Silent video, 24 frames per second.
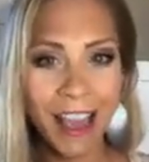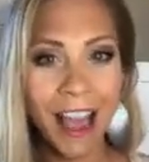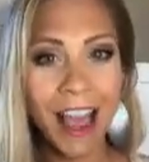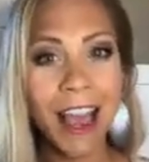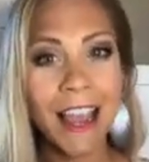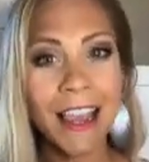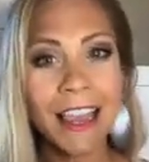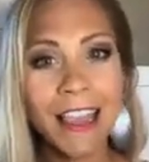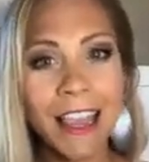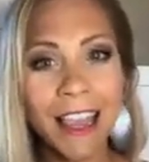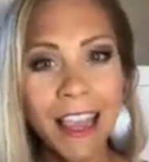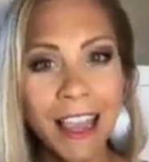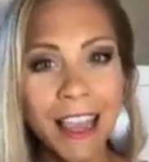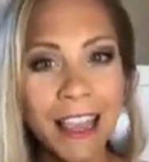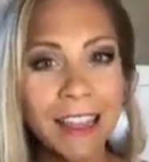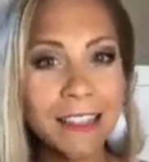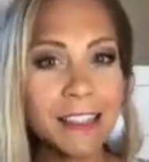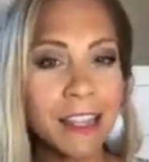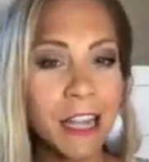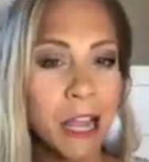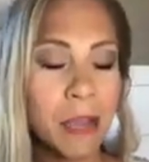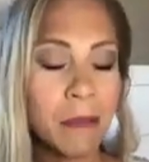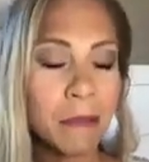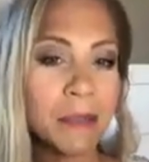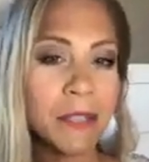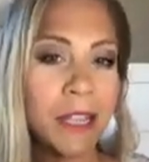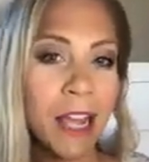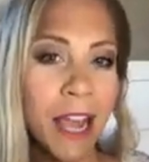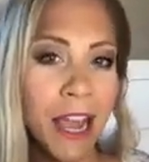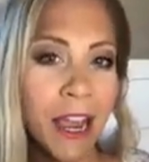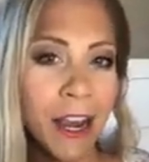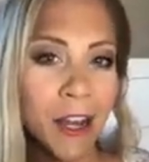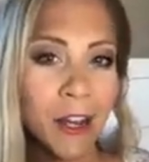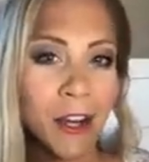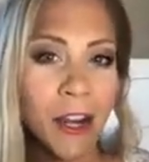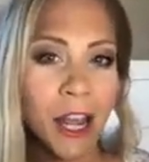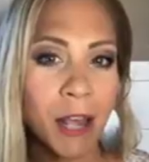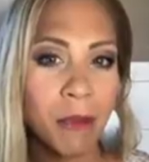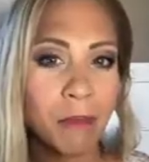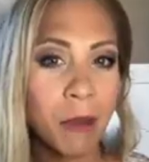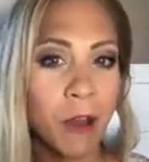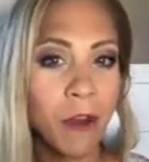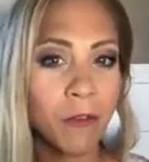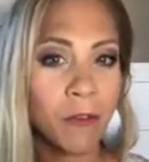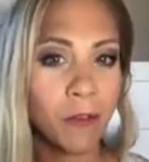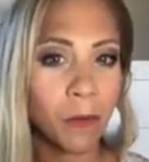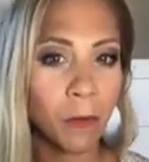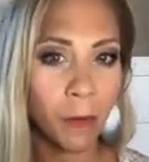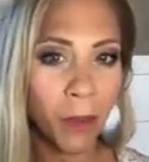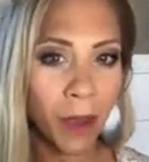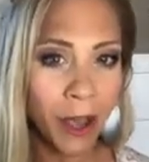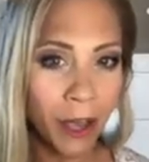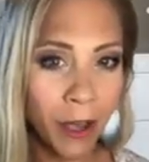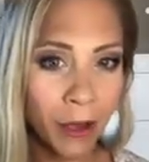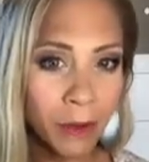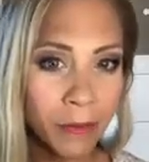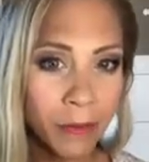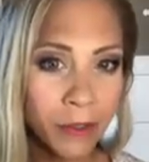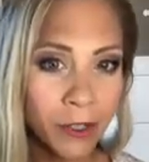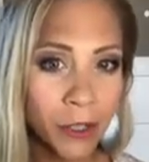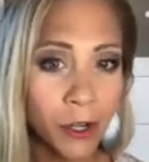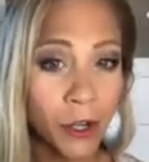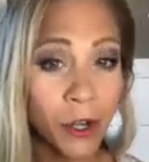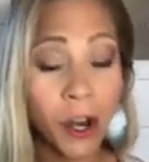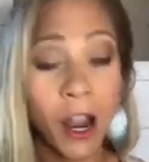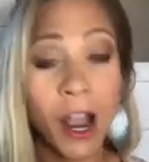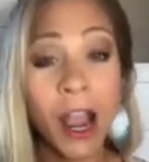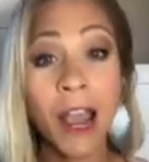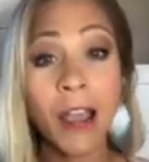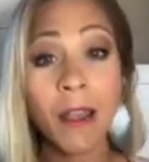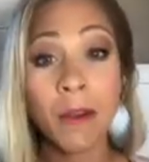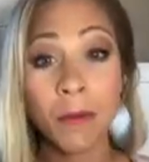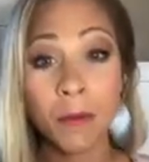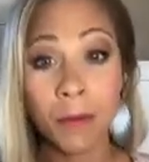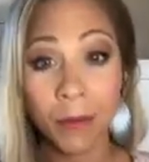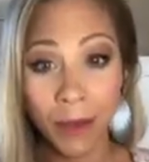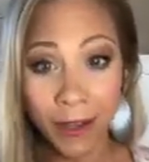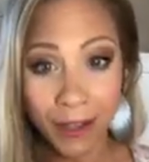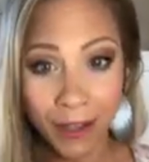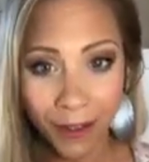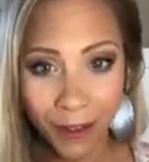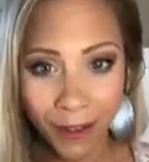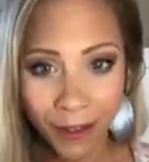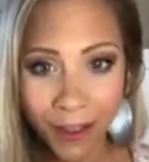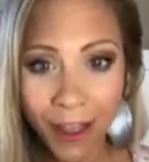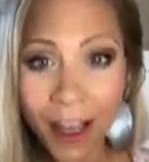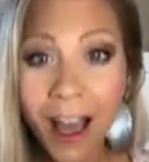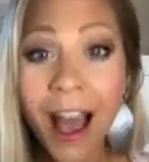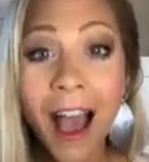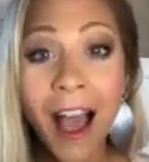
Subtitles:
I can't, I'm tired, I'm overwhelmed, or I will,